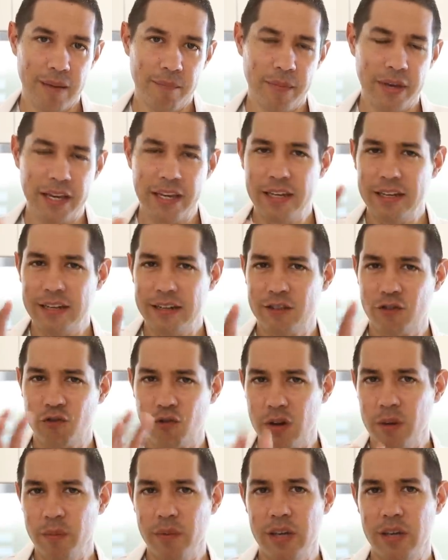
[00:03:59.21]
But in
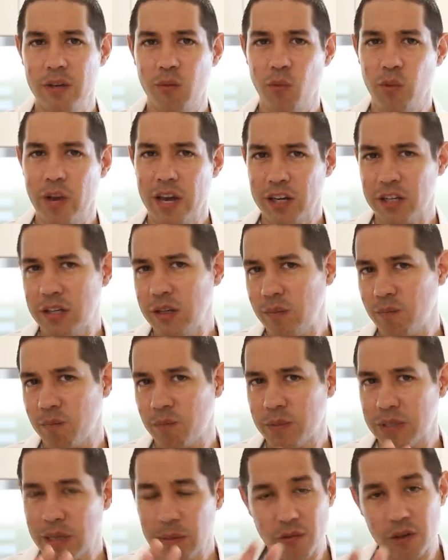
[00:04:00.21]
astronomy, we actually
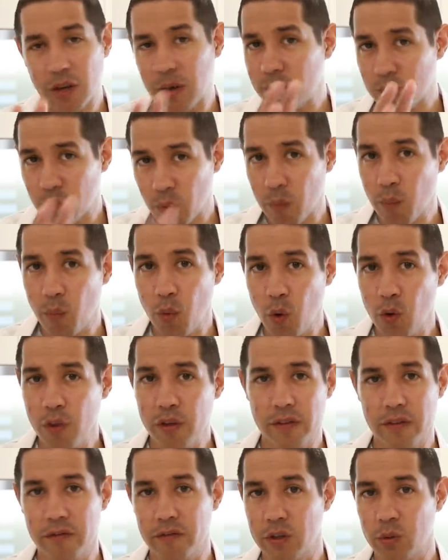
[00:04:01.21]
sometimes want more
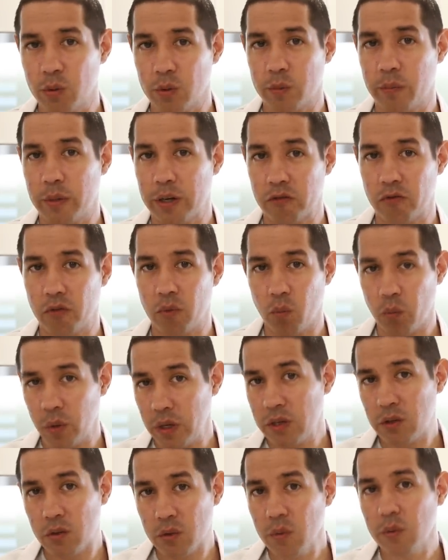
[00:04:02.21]
than the visual spectrum.
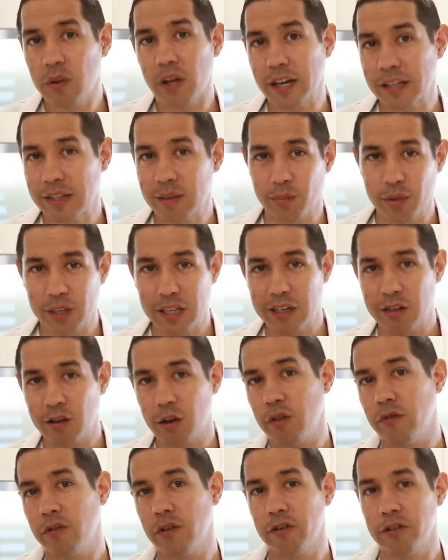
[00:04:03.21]
We do like the bleed
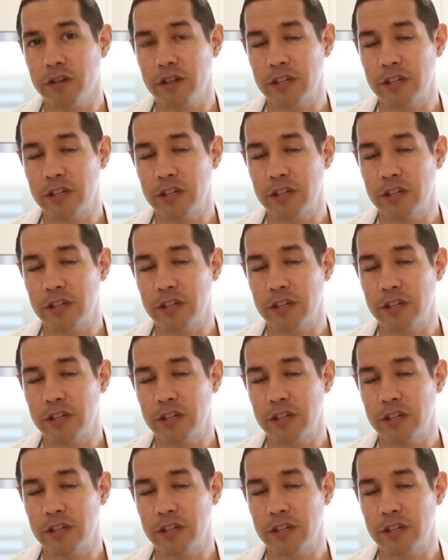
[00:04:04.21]
over